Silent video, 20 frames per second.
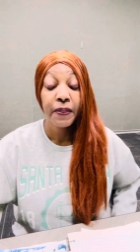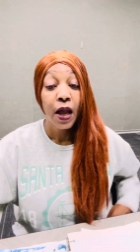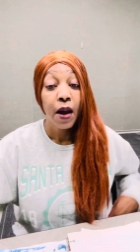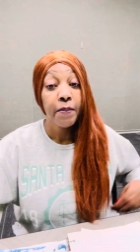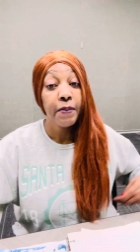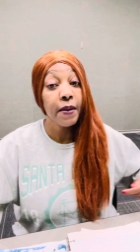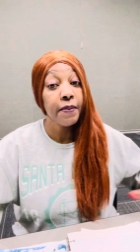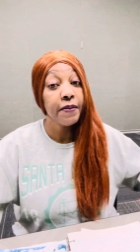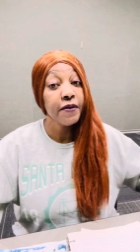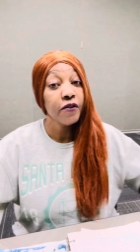
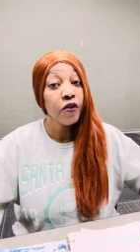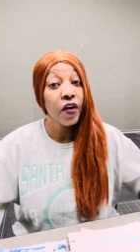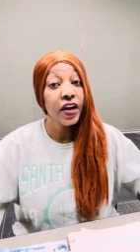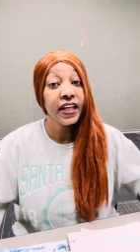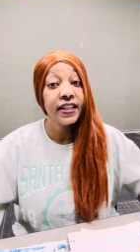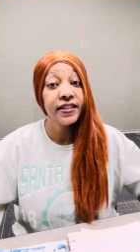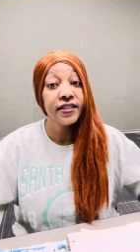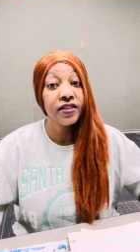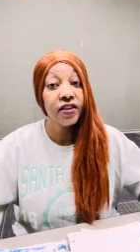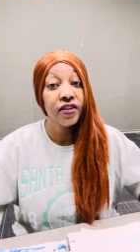But before I
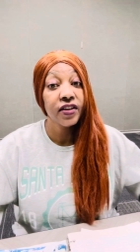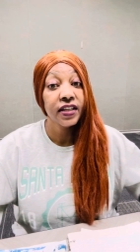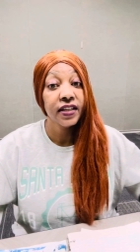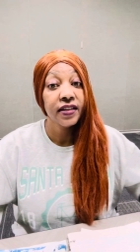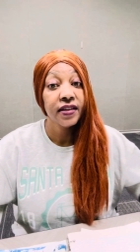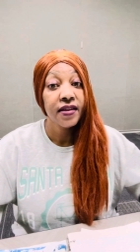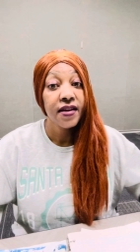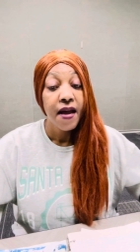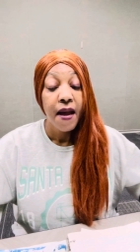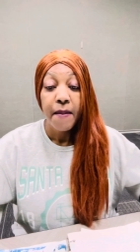get started,
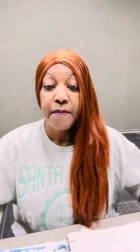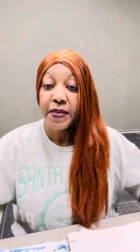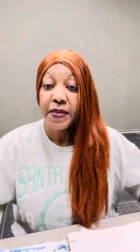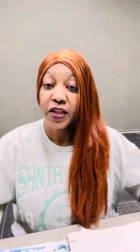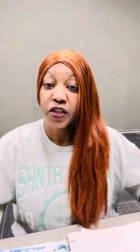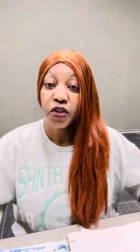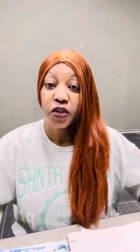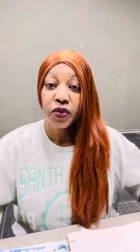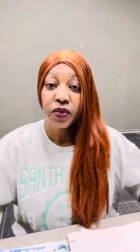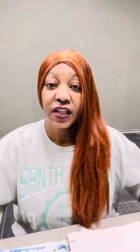make
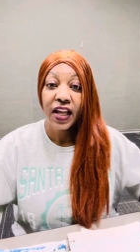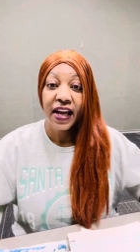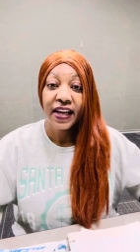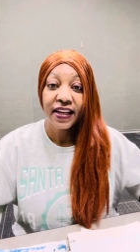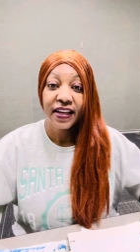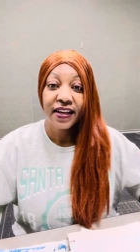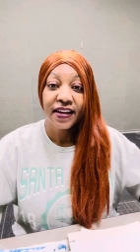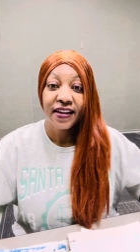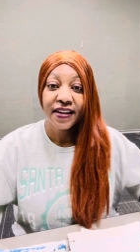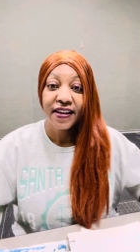sure you like,